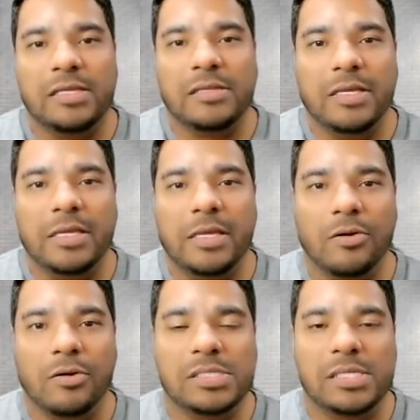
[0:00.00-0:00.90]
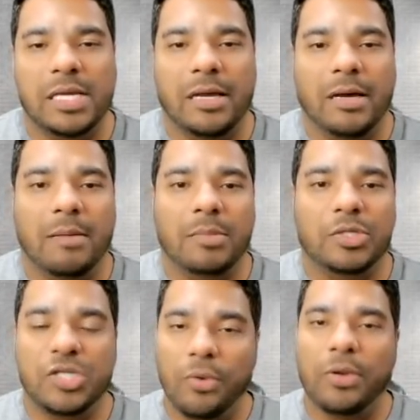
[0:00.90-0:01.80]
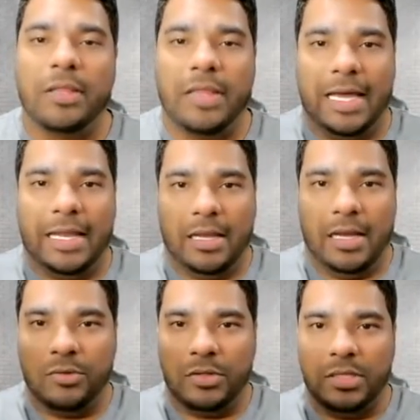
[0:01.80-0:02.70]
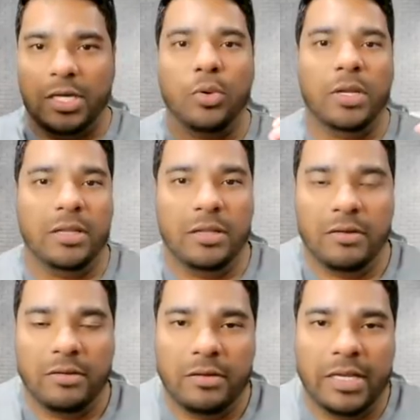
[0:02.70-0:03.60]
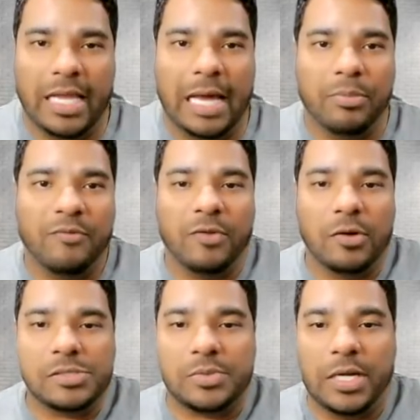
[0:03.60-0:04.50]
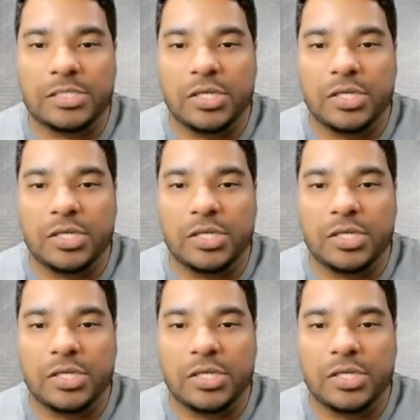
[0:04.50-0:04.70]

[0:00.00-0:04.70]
the years um, showing that how the liquidity, the, the capital flows, right?